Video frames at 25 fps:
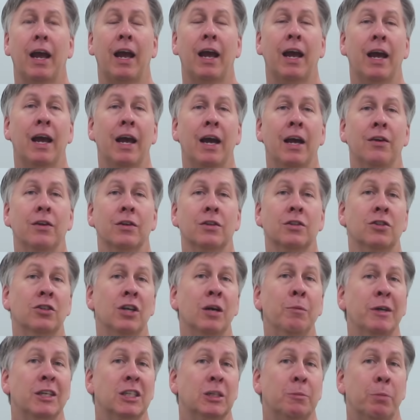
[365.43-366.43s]
and
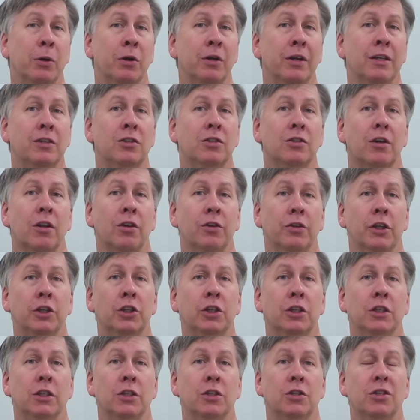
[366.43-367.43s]
some experienced
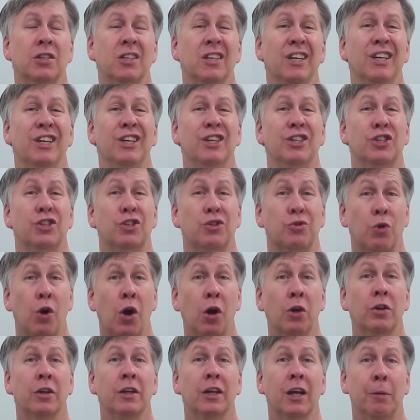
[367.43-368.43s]
clinicians
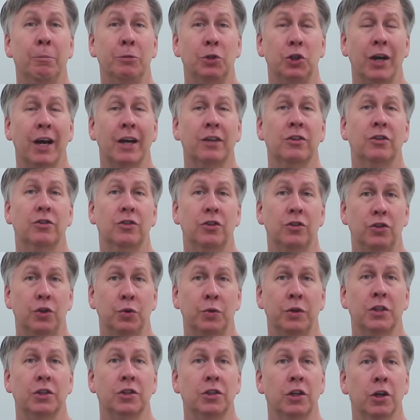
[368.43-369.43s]
strongly object to
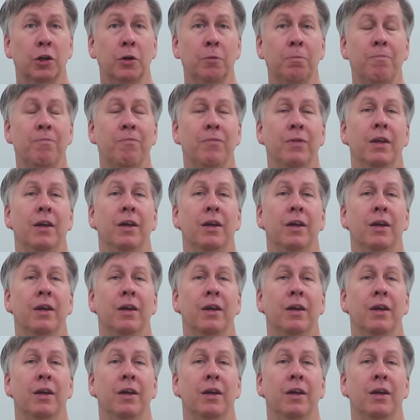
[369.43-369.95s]
doing so.